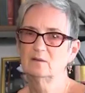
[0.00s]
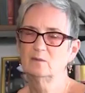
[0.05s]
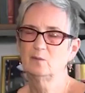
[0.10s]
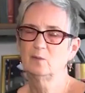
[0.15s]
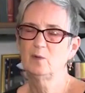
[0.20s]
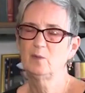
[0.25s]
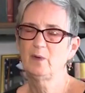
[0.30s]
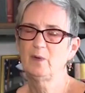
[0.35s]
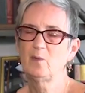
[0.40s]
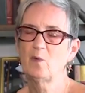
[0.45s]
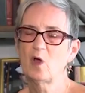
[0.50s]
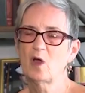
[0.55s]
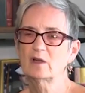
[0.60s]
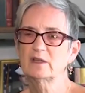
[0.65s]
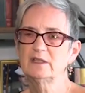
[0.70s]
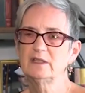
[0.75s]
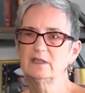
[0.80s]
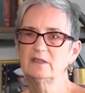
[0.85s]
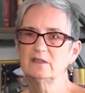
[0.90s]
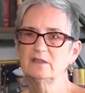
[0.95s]
When we
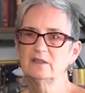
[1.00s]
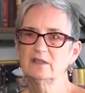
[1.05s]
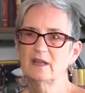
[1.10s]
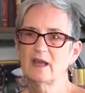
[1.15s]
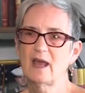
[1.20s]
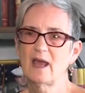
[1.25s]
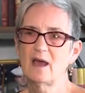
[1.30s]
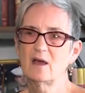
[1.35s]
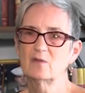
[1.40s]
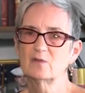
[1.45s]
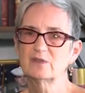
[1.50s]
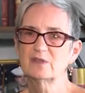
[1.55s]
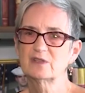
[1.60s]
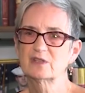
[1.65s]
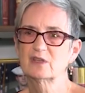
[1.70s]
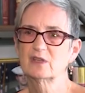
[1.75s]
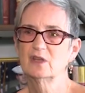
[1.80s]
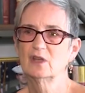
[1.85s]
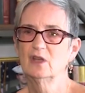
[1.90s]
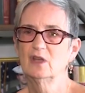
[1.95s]
walked into the
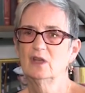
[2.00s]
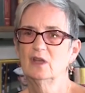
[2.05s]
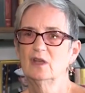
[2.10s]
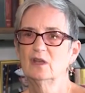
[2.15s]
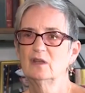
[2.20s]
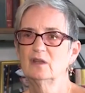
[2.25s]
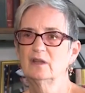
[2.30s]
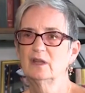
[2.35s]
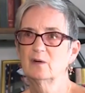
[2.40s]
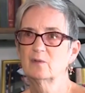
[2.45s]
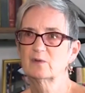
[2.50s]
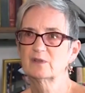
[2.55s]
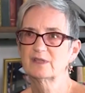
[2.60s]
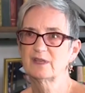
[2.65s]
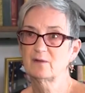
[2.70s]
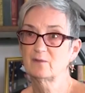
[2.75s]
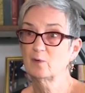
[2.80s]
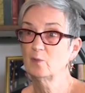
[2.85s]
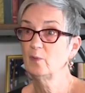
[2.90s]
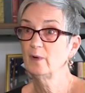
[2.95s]
house, there were
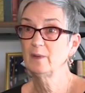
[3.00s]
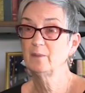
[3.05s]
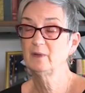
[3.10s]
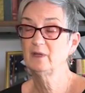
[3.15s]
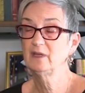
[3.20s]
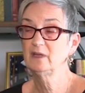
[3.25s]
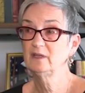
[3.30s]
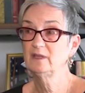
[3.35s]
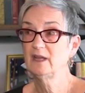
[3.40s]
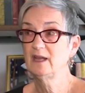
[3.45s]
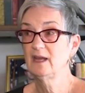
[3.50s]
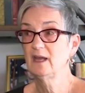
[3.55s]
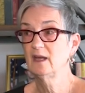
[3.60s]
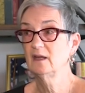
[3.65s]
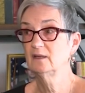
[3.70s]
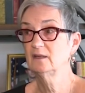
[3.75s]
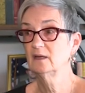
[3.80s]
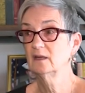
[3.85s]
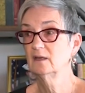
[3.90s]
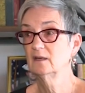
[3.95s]
several women and they
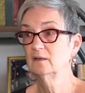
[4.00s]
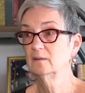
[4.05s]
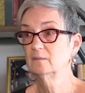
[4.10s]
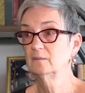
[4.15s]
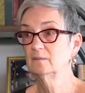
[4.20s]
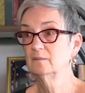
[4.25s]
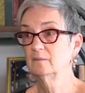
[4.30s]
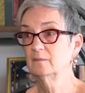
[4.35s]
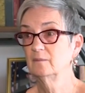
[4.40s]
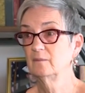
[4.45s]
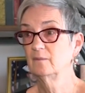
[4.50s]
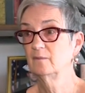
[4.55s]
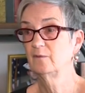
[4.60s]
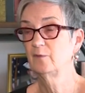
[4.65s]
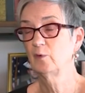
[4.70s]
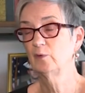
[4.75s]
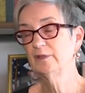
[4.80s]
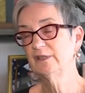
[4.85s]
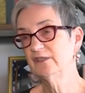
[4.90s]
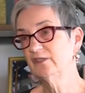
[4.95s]
had
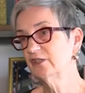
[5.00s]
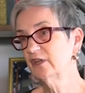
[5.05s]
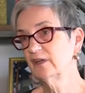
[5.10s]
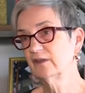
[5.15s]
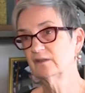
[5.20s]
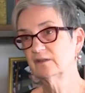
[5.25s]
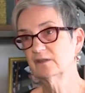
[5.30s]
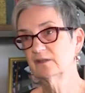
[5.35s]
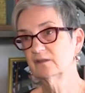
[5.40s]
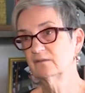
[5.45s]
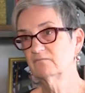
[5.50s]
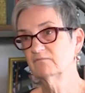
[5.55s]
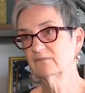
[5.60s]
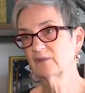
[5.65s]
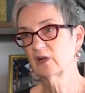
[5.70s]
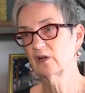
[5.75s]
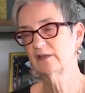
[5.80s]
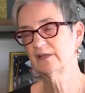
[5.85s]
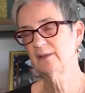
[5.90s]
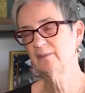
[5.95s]
folding chairs,
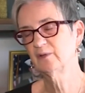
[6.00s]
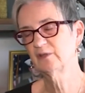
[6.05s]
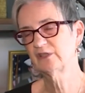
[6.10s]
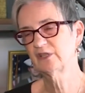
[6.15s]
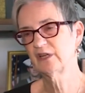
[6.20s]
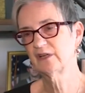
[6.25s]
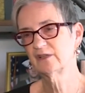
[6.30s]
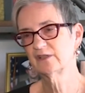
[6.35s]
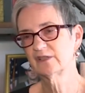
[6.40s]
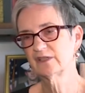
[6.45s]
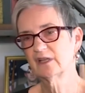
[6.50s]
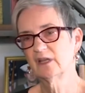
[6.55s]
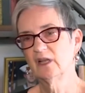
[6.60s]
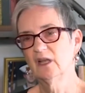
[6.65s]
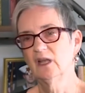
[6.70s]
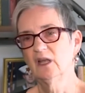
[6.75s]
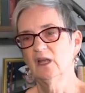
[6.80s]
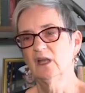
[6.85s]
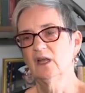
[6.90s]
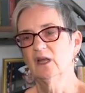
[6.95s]
card table chairs,
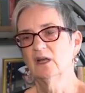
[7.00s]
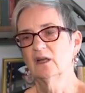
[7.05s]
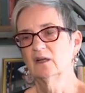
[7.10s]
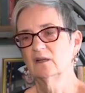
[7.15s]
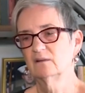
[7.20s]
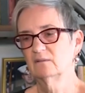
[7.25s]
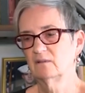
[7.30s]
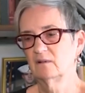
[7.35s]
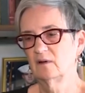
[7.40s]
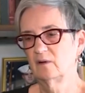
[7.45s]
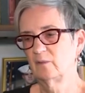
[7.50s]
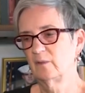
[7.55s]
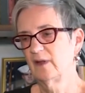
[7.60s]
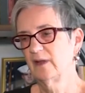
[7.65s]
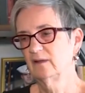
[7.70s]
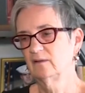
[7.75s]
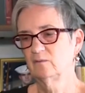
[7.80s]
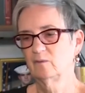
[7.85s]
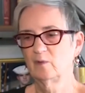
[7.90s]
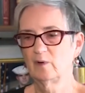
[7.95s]

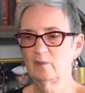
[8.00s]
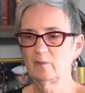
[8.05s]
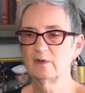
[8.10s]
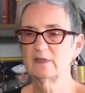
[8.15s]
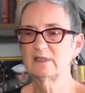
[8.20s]
around what